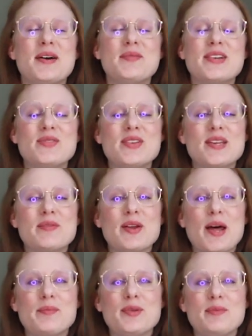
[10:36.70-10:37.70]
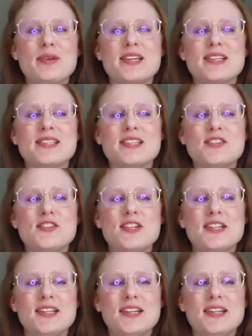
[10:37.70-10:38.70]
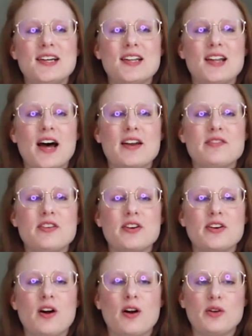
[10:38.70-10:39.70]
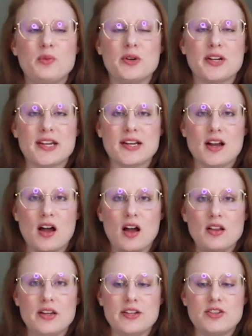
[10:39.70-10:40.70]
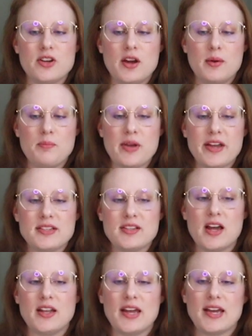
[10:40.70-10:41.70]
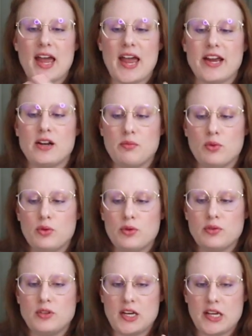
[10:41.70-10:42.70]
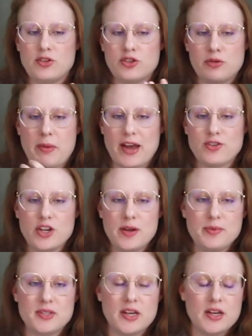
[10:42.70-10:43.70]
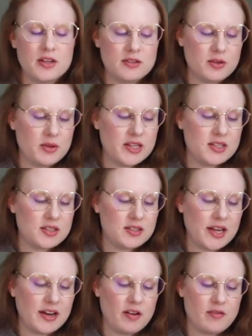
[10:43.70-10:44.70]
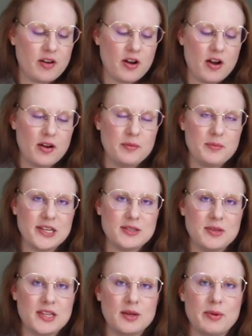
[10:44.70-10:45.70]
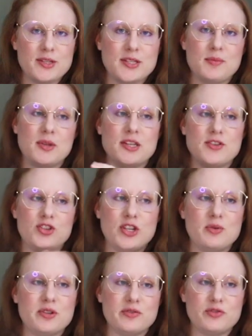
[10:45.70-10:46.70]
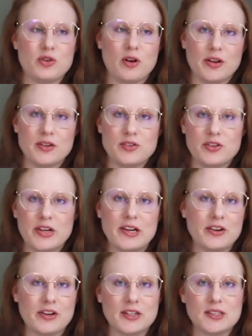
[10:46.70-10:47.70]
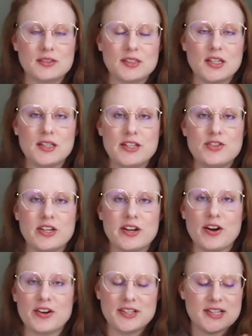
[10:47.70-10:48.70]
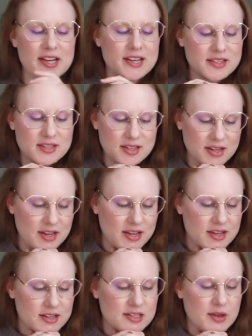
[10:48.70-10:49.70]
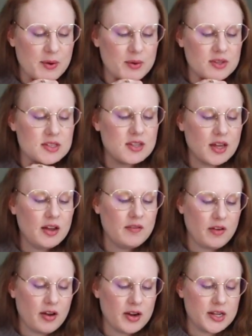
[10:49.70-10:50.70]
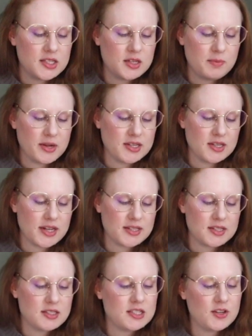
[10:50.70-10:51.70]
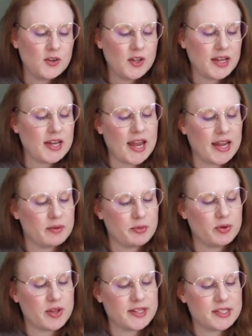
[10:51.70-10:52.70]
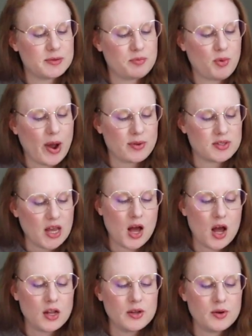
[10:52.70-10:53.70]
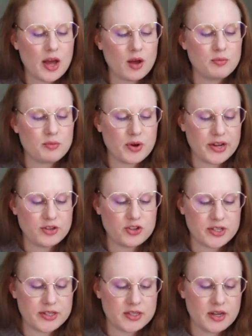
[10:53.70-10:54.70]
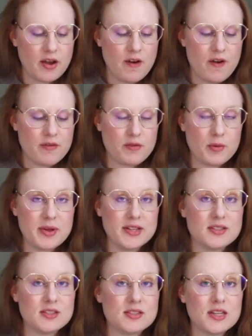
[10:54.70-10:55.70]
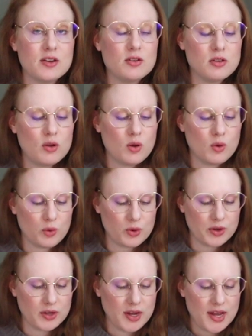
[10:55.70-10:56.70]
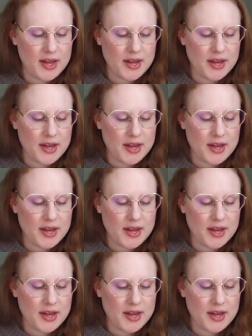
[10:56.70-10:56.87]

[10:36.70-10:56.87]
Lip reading: Makes me think about Emily because she did a lot of her artwork in college based on like animal nature mashups. So this Shadhavar makes me think about something that she would have drawn during her collegiate art days. So the Shadhavar is depicted as a deer-like animal that sprouts hollowed out branches from its single horn.